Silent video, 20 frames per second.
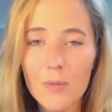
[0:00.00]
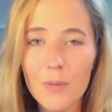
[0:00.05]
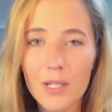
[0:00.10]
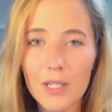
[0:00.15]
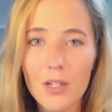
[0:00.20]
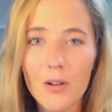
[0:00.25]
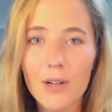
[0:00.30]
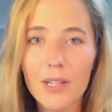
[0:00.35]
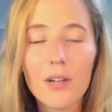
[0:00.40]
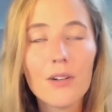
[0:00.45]
but
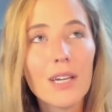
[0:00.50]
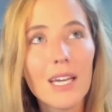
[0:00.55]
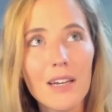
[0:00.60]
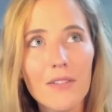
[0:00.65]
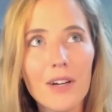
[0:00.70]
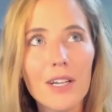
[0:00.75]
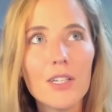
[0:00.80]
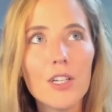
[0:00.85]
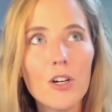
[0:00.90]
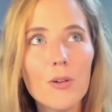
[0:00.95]
knowing, okay,
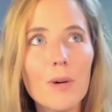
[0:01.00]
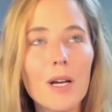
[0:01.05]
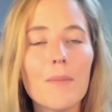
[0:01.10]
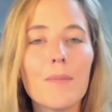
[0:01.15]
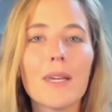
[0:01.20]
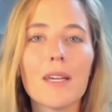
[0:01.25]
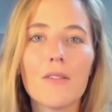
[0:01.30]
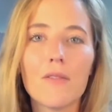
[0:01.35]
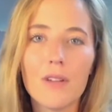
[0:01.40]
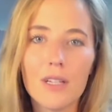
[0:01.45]
if I know my
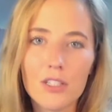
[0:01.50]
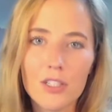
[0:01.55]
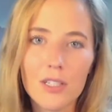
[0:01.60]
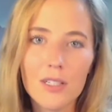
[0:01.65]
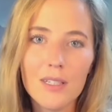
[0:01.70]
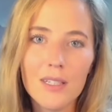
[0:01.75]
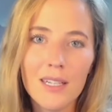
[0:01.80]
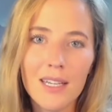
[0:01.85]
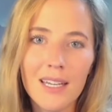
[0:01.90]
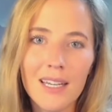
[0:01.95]
big
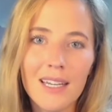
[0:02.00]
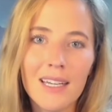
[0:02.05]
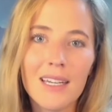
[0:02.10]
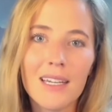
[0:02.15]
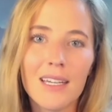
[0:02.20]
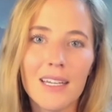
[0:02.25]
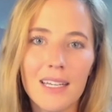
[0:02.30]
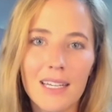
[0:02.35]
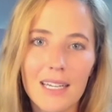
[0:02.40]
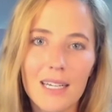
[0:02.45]
vision,
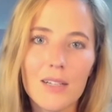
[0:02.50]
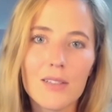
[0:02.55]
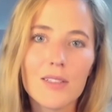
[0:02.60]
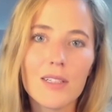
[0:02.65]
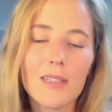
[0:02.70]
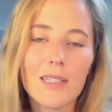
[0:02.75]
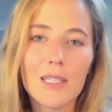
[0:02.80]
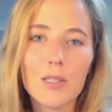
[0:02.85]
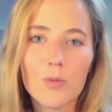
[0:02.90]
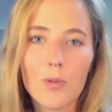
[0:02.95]
here's
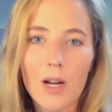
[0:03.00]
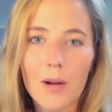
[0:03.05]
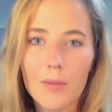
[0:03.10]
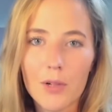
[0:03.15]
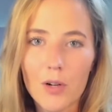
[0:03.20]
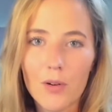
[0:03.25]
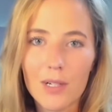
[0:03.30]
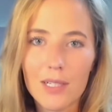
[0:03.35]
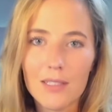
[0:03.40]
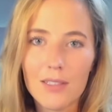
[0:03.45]
at least where I'm
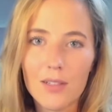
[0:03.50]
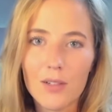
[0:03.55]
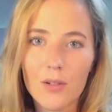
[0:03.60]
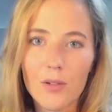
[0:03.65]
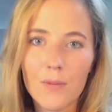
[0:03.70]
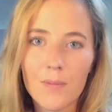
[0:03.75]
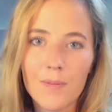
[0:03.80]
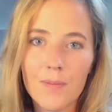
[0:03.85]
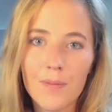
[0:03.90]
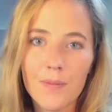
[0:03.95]
going
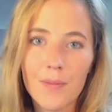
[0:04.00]
to.